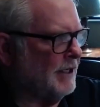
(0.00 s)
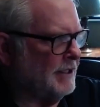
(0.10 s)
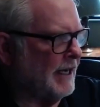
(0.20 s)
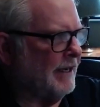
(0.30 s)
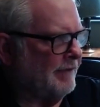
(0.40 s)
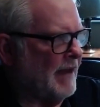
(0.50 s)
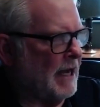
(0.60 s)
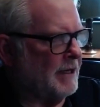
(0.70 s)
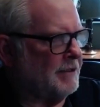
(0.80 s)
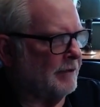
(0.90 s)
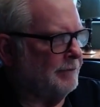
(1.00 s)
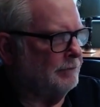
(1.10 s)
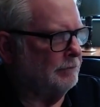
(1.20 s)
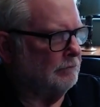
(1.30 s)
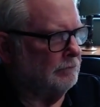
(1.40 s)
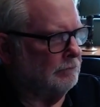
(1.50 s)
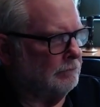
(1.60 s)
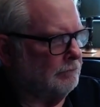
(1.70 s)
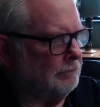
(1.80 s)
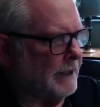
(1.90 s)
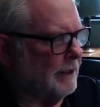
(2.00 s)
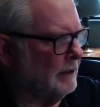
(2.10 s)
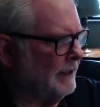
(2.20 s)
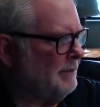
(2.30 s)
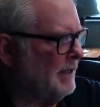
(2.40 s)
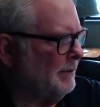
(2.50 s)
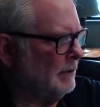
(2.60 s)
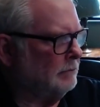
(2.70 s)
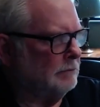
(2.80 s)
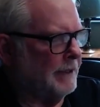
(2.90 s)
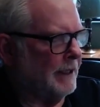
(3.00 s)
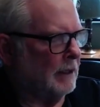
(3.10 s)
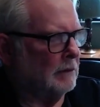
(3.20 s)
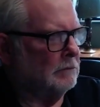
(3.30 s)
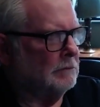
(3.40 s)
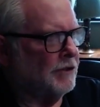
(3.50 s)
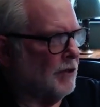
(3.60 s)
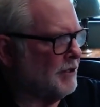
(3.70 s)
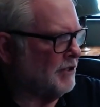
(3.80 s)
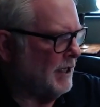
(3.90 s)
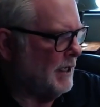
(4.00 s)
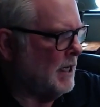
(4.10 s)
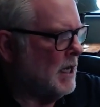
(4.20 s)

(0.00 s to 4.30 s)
take advantage of elderly people that are trusting,